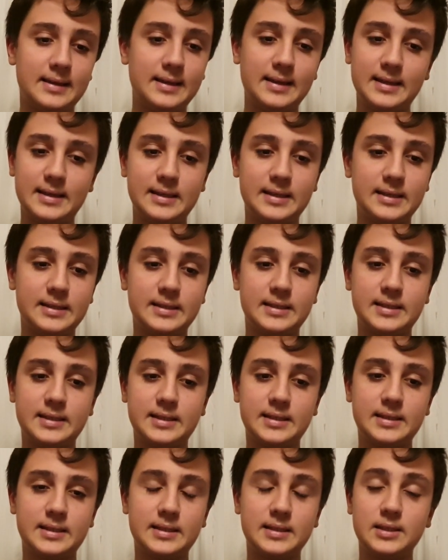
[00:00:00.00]

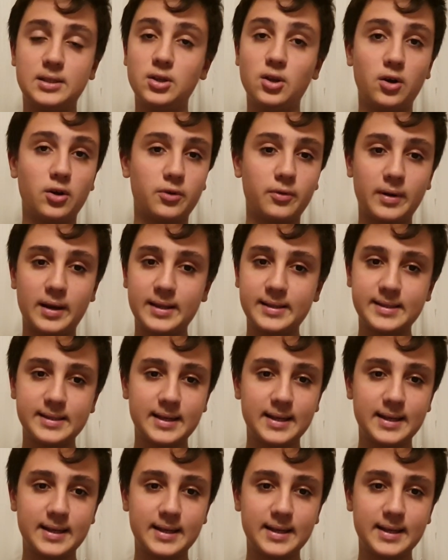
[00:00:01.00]
is not great,